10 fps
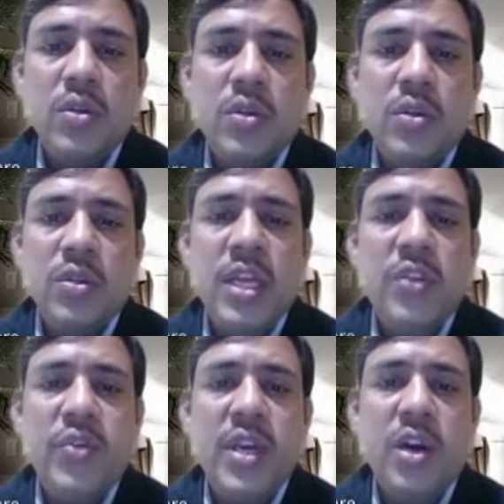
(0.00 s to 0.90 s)
Then
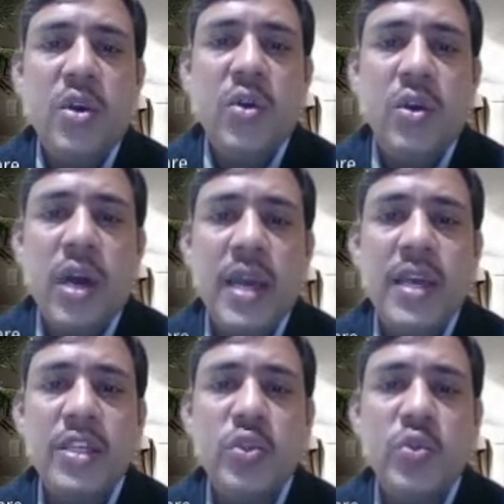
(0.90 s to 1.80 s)
we have
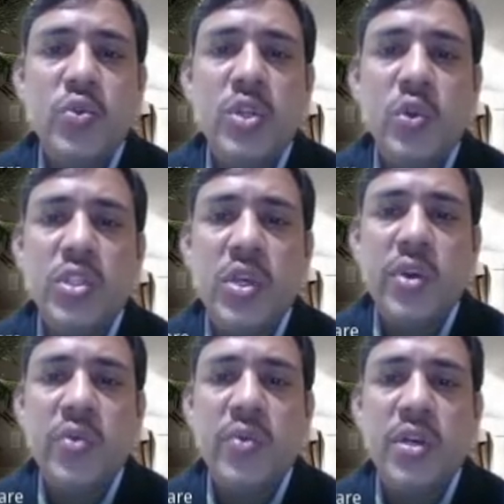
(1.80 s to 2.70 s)
IS
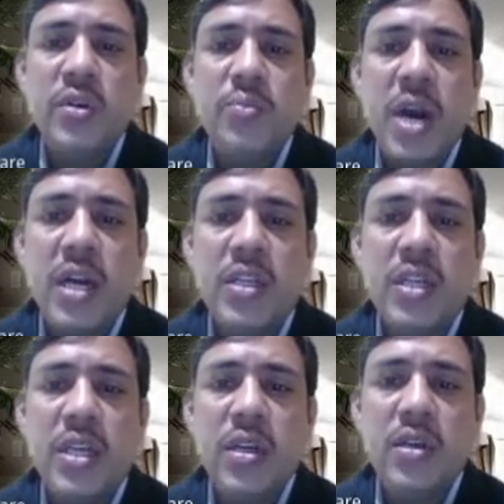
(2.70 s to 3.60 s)
2071 Part
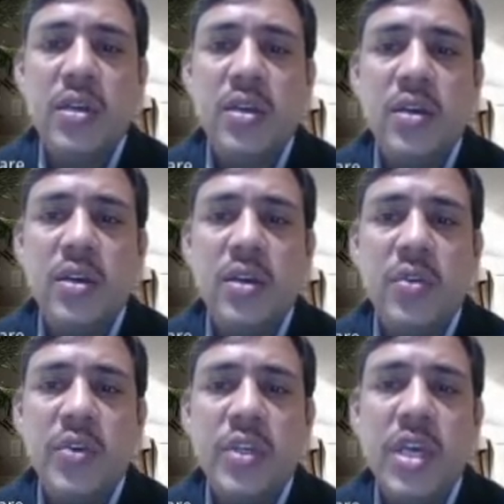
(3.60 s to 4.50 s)
3,
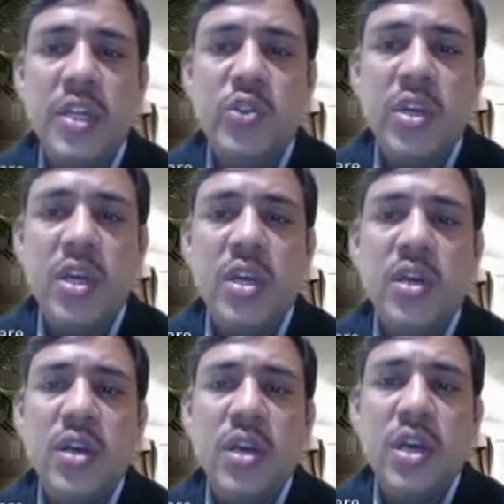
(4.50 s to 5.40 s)
which actually
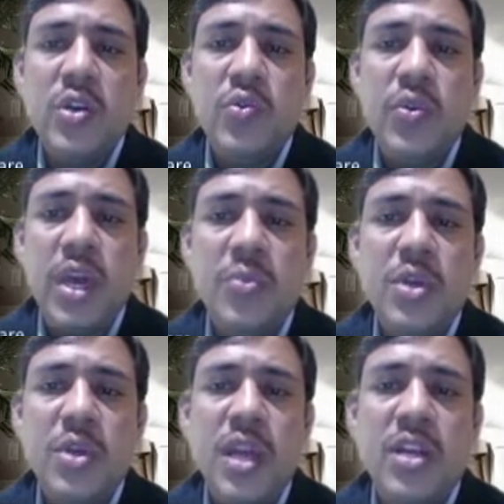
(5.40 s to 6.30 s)
it came in
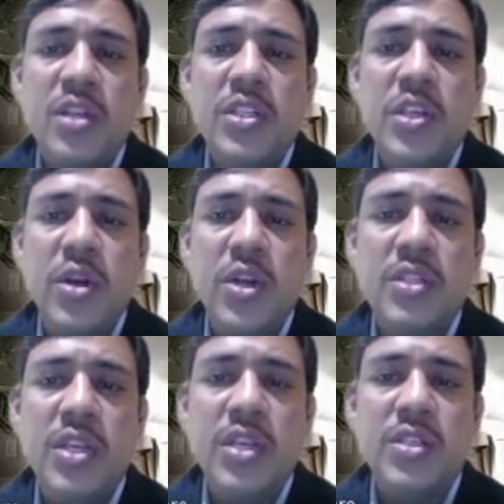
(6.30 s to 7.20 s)

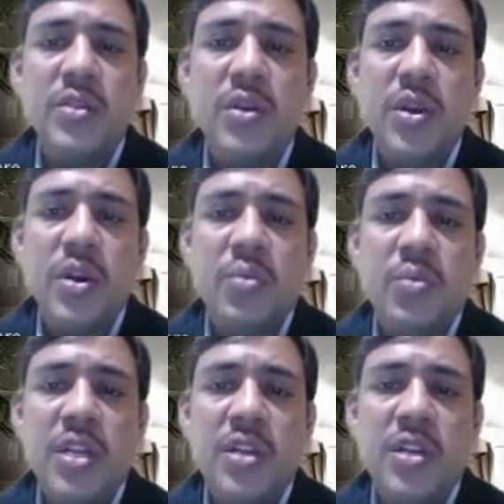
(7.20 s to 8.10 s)
1976, but
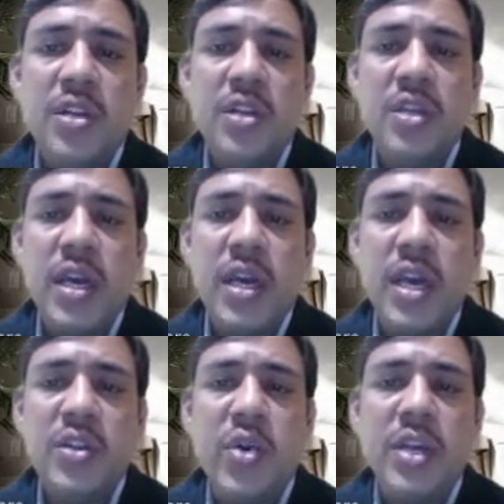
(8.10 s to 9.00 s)
it is again
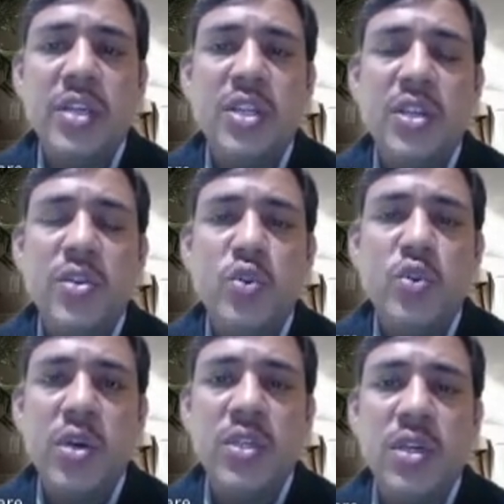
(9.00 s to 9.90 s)
revised in
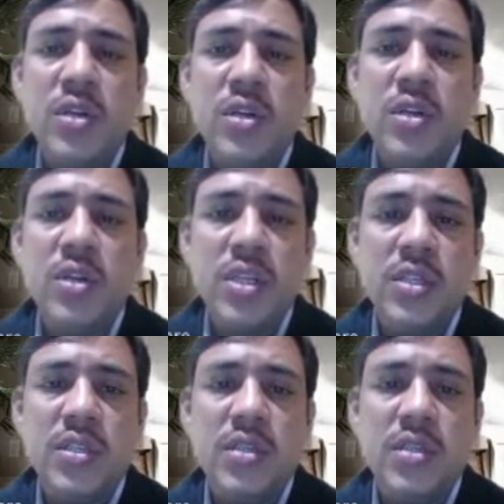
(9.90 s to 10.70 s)
2006.